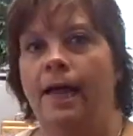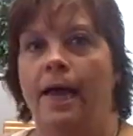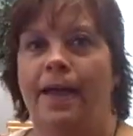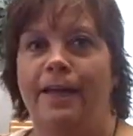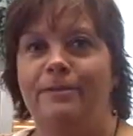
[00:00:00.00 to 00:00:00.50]

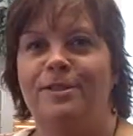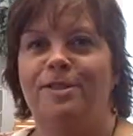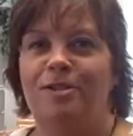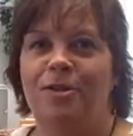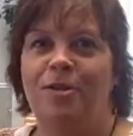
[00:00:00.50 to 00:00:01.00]
Hi, I'm
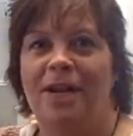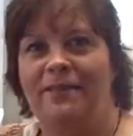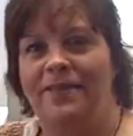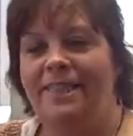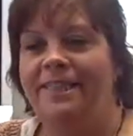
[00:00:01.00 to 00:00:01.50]
Susan
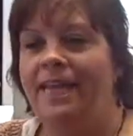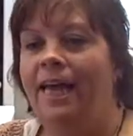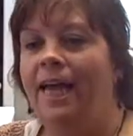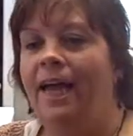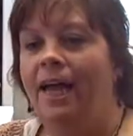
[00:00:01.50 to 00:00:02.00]
Craven.
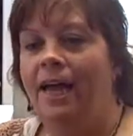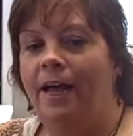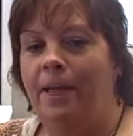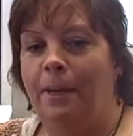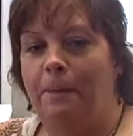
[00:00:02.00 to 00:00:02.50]

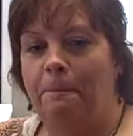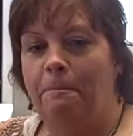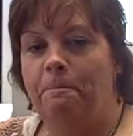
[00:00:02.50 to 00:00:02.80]
Um,